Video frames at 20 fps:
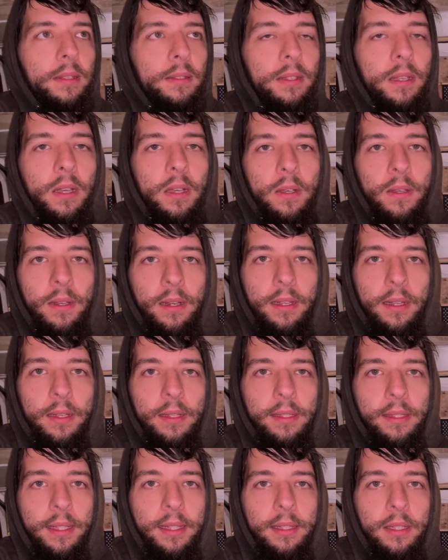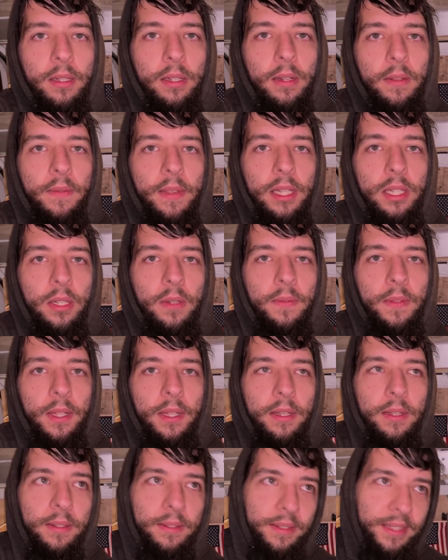Call it a censored adventure
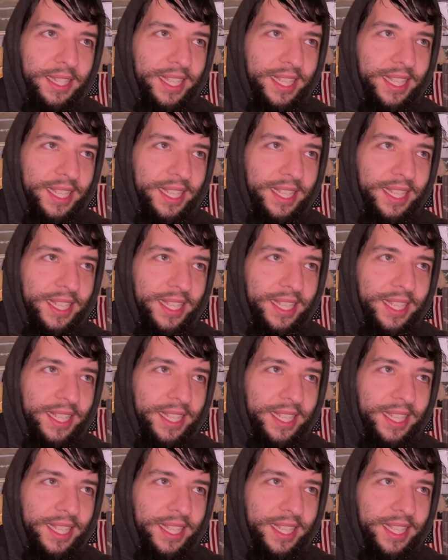vlog.